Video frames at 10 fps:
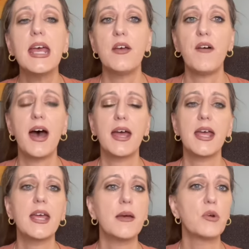If I
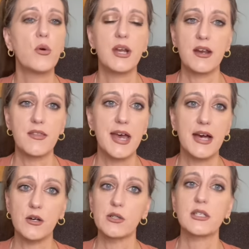am going out of the
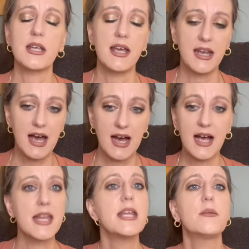house and
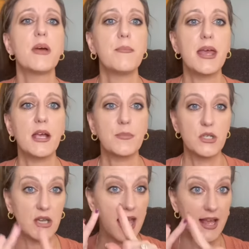I need my makeup
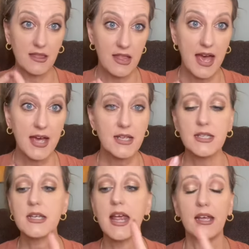to A,
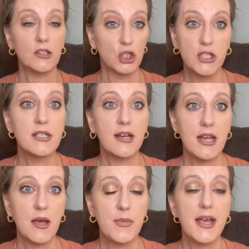last and look
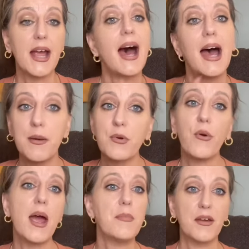dynamic, I'm
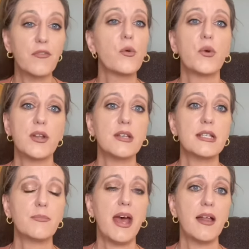grabbing for one of
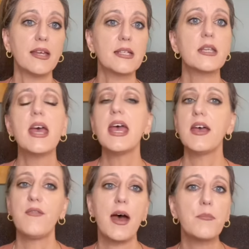these palettes.
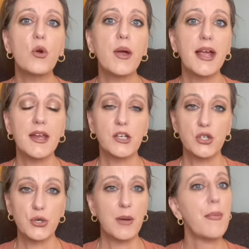If I'm going on a
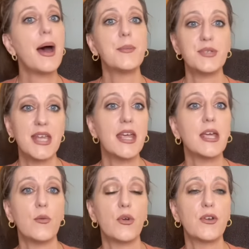trip, I'm
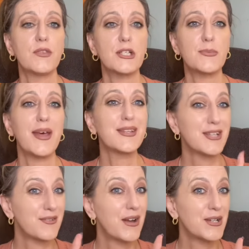taking one of these palettes.
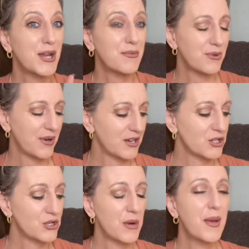In fact, I am going on a
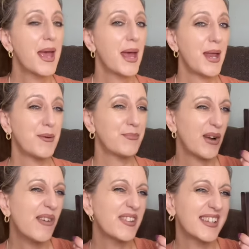trip, and I'm
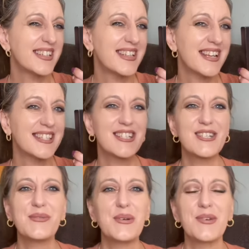probably going to take this
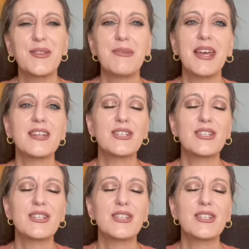new one with me.